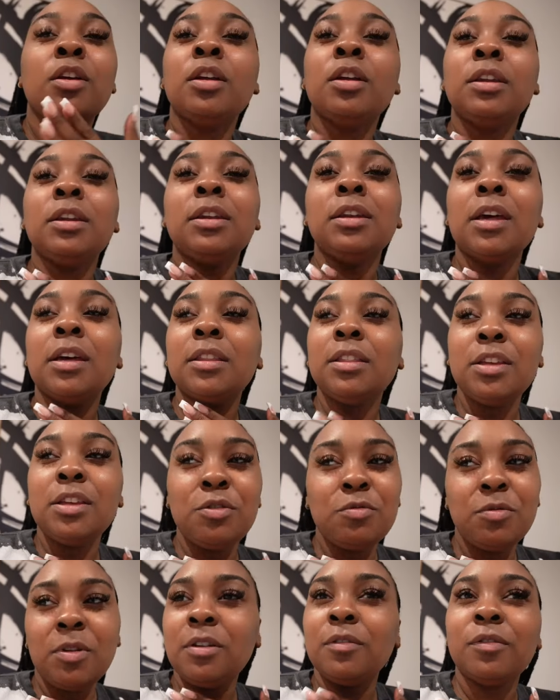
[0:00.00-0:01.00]
nothing
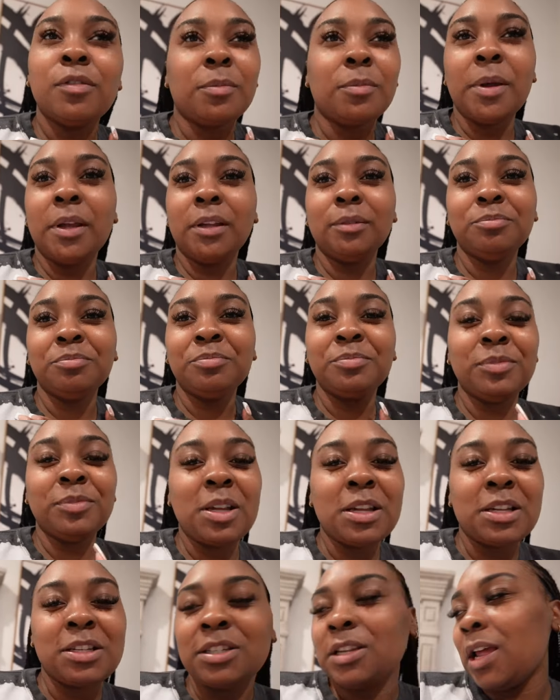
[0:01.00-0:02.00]
you need from me.
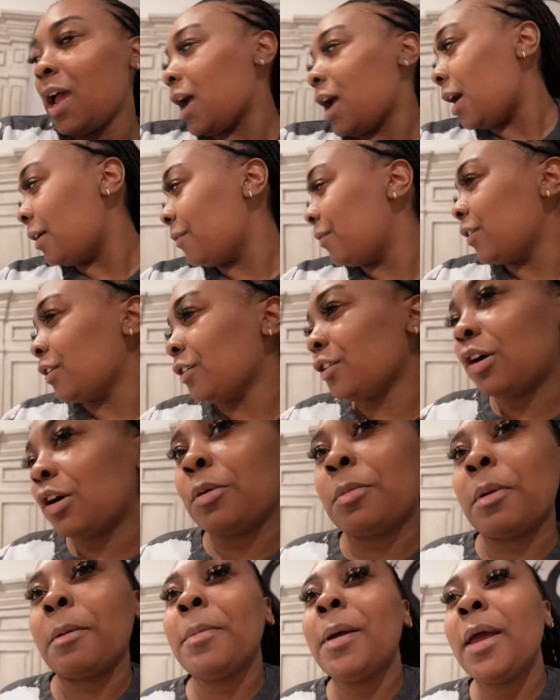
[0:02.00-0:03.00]
I felt her
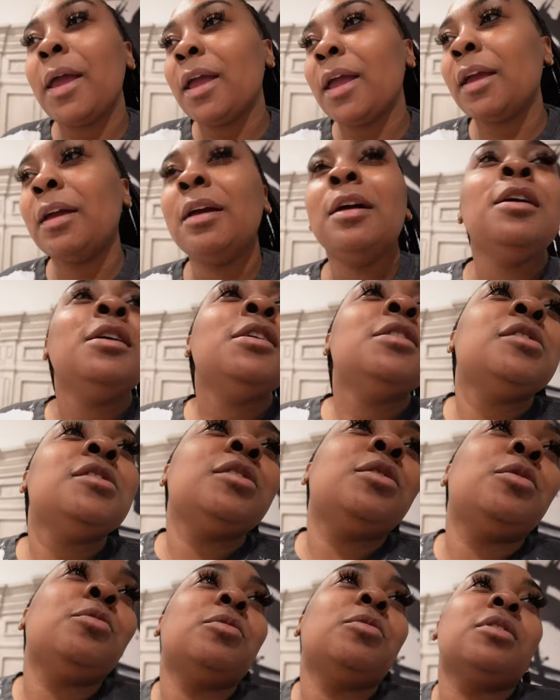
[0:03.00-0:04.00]
on my bag. She
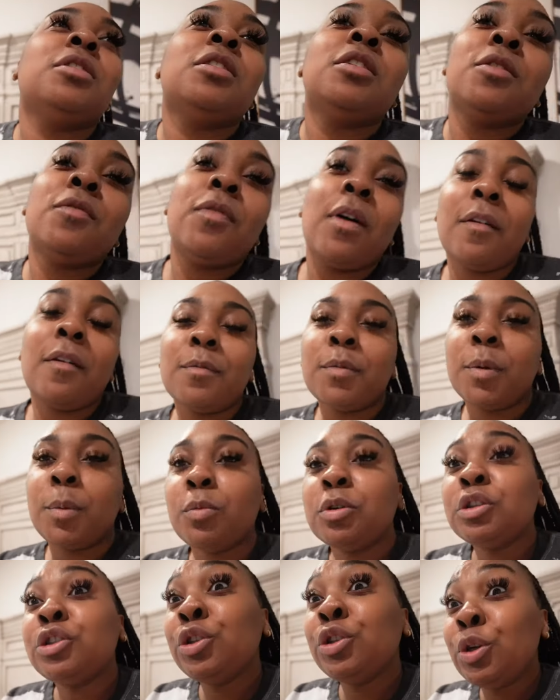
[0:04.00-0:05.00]
threw the cover off me.
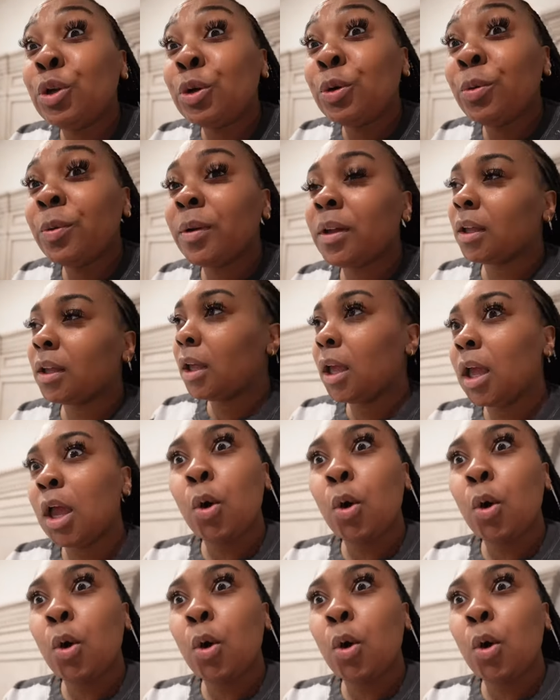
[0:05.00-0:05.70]
What you doing?